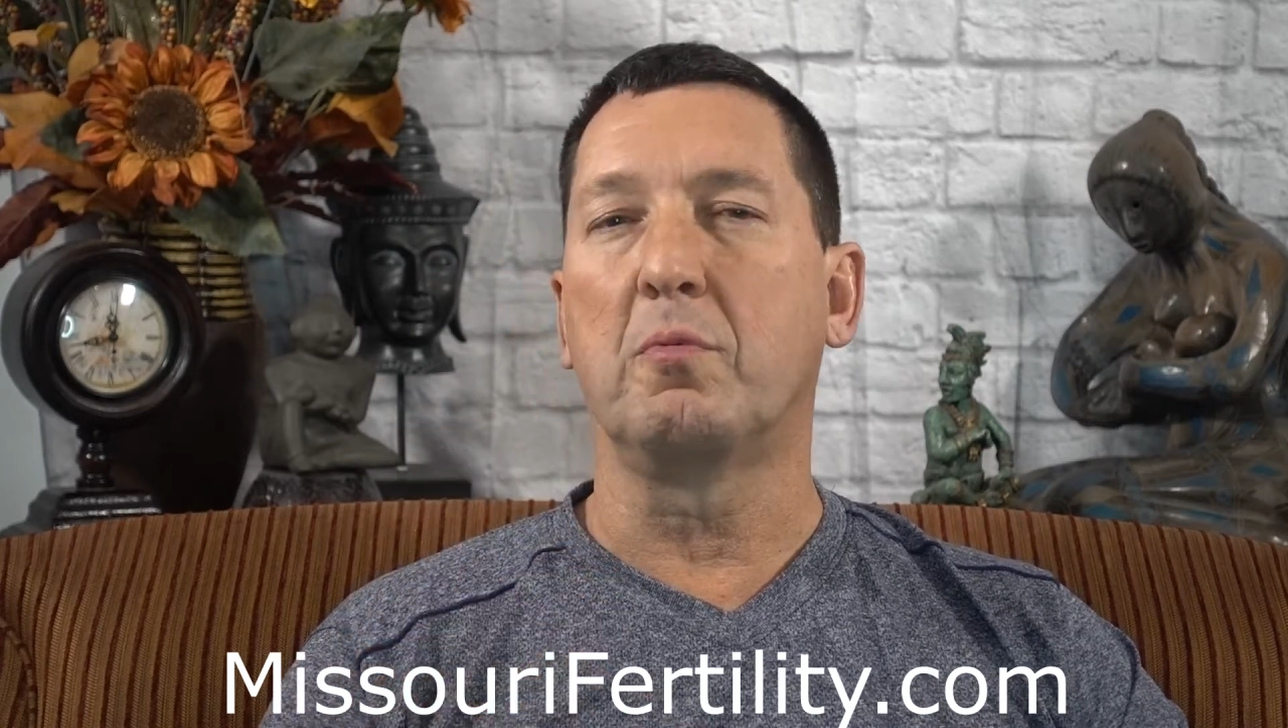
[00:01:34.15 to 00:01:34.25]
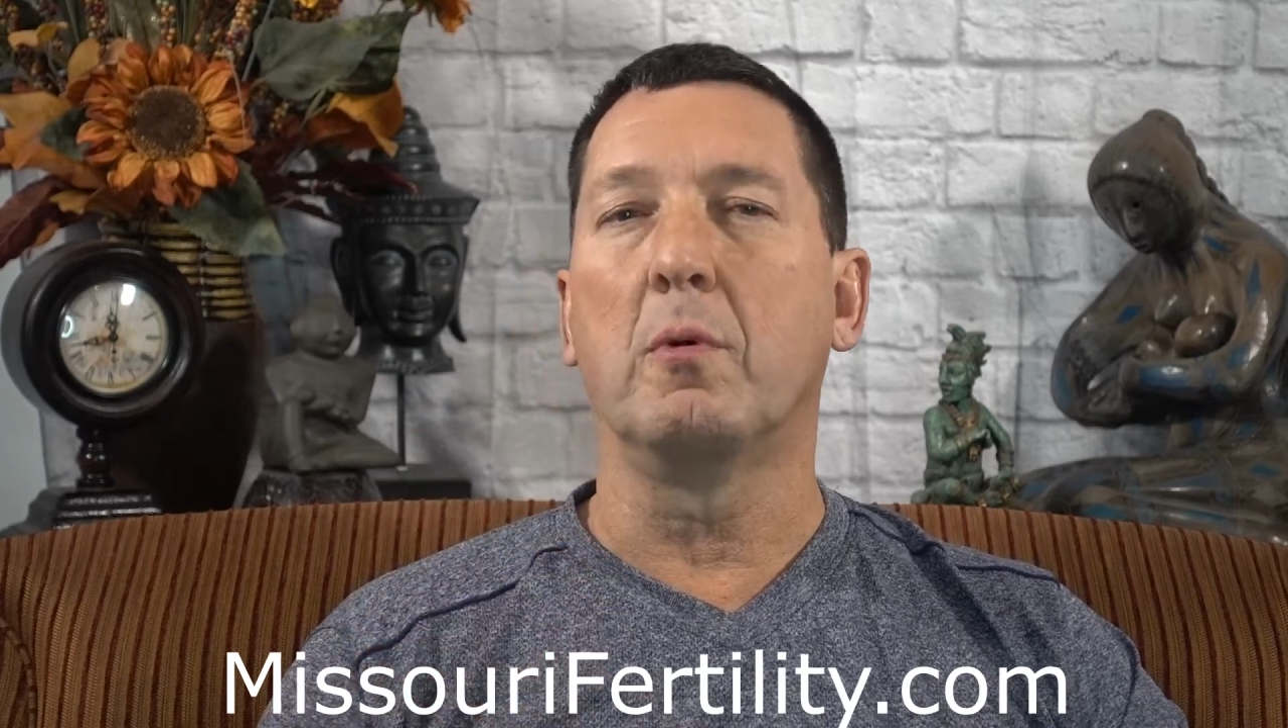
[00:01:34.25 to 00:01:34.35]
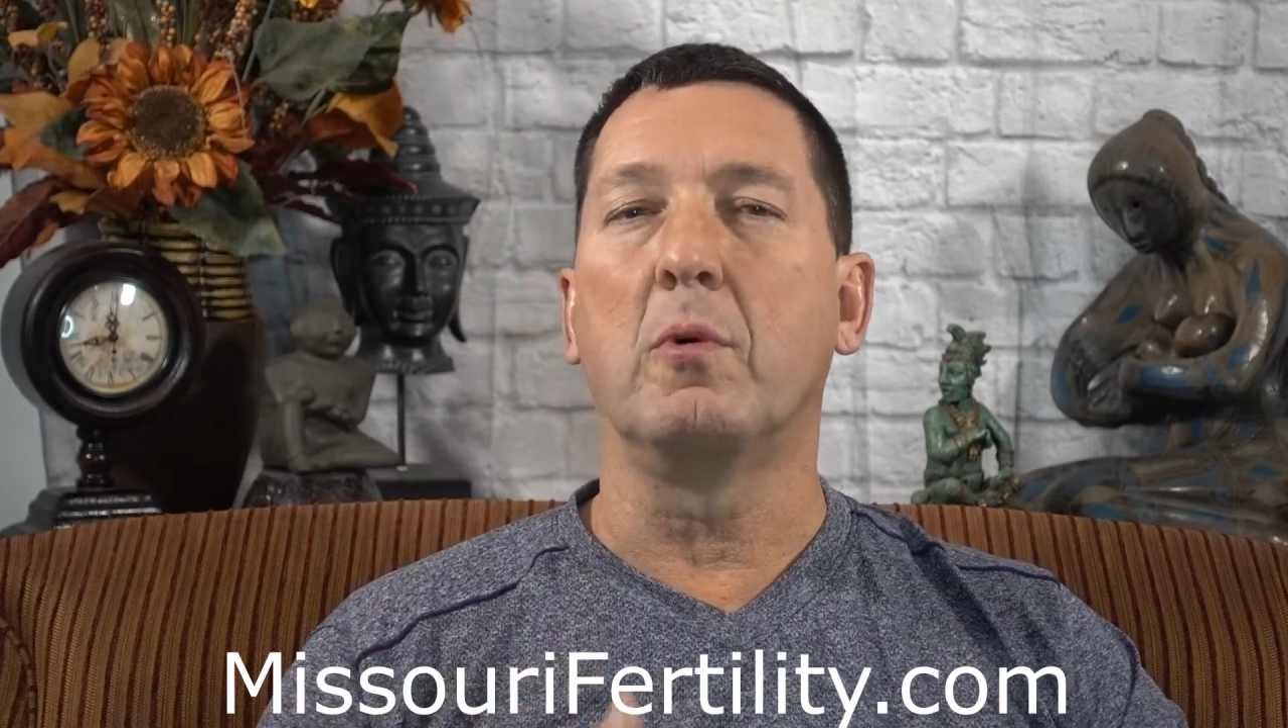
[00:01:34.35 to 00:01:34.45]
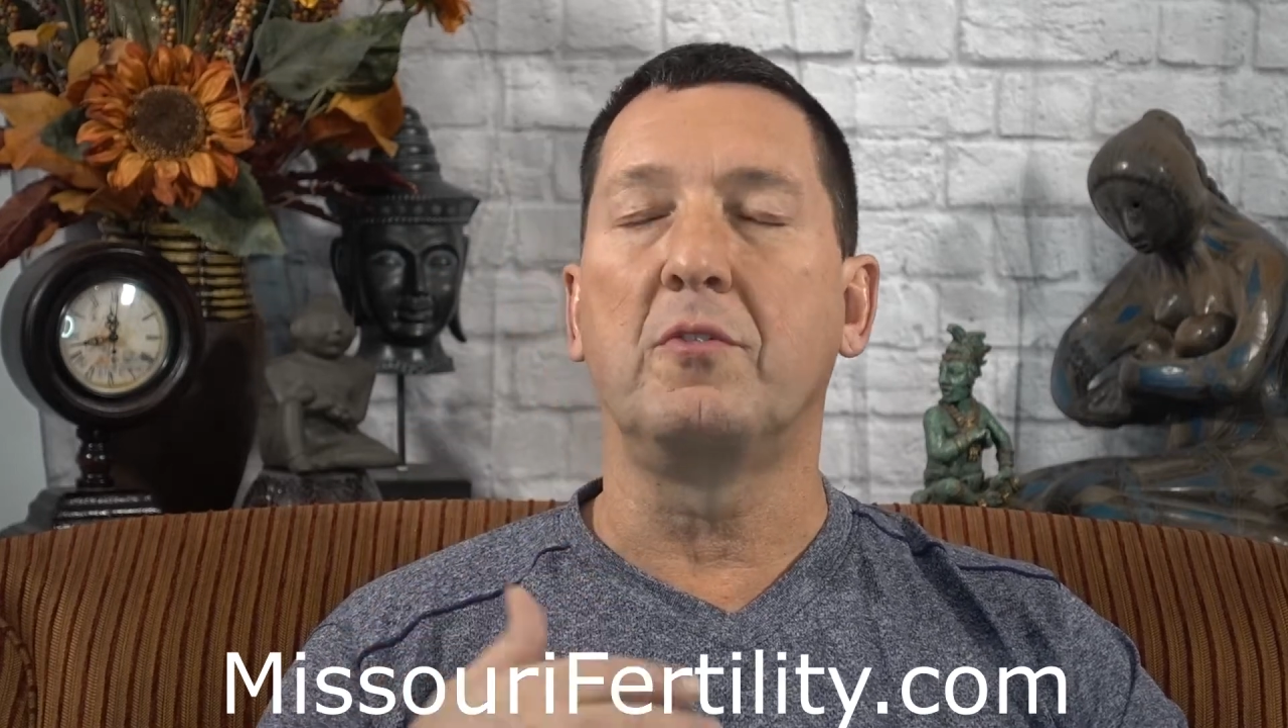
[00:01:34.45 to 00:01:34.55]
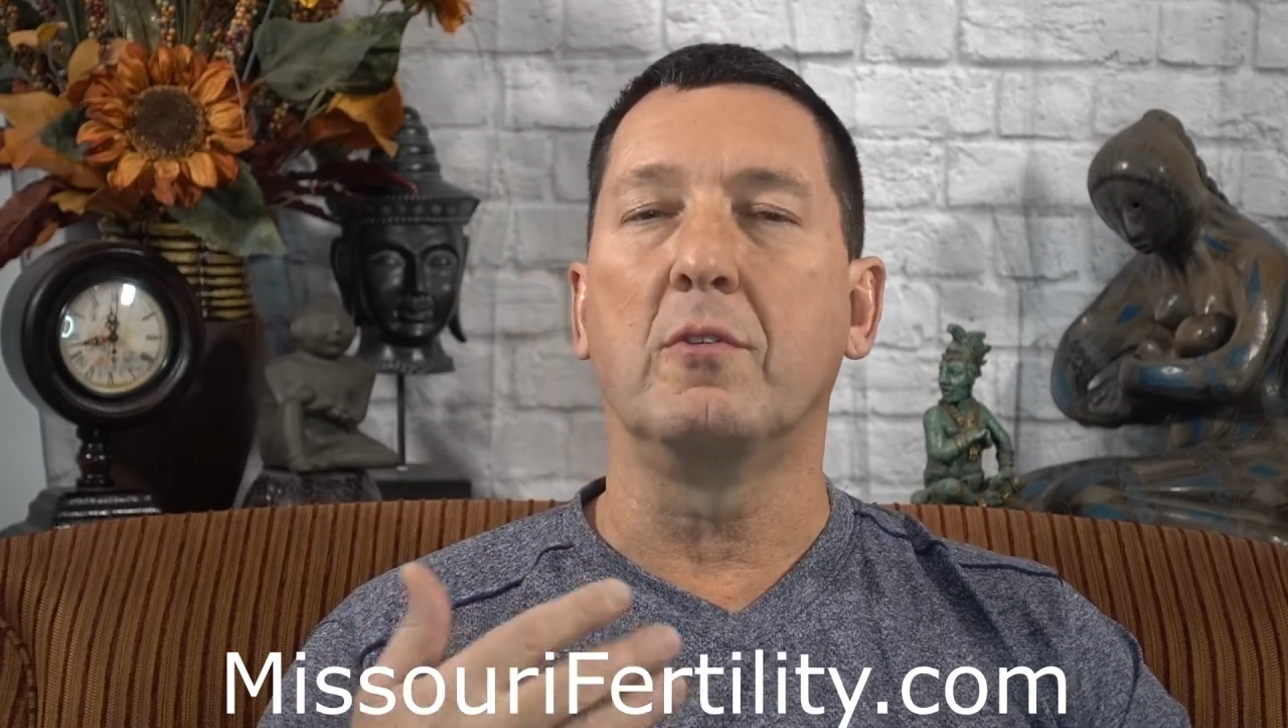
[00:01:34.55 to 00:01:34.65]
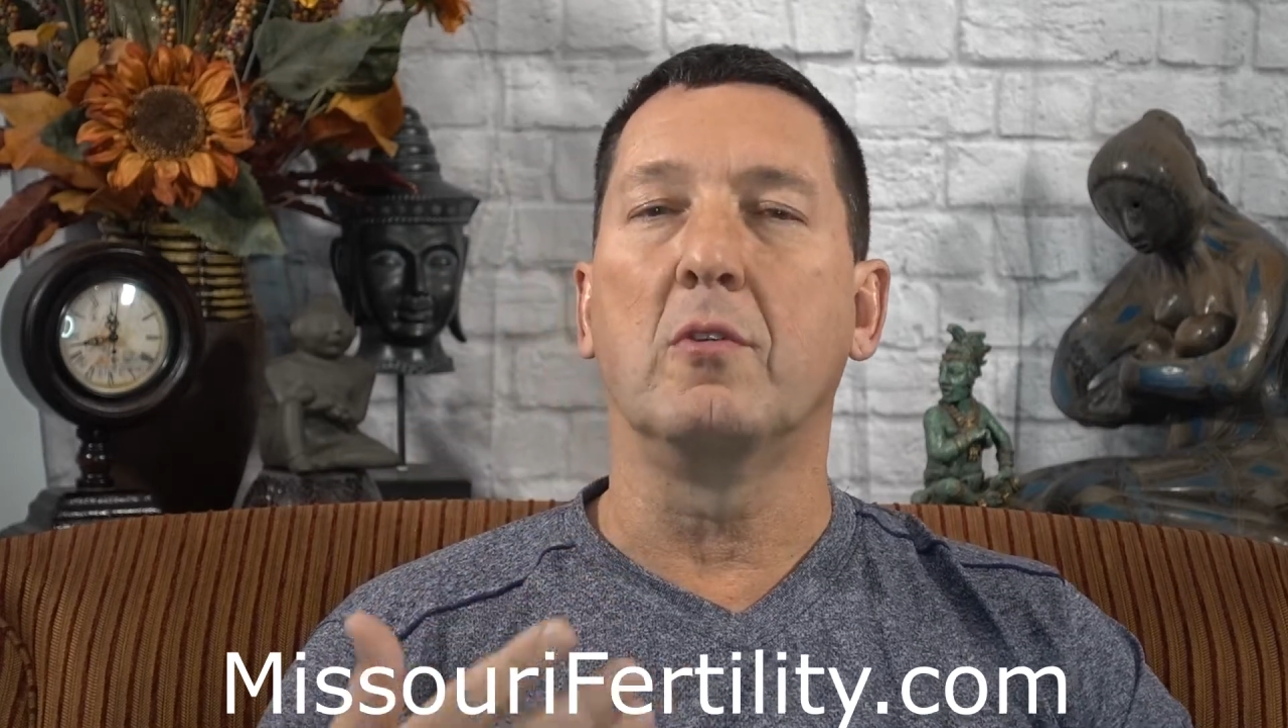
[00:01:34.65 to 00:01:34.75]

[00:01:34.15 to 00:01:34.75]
but once you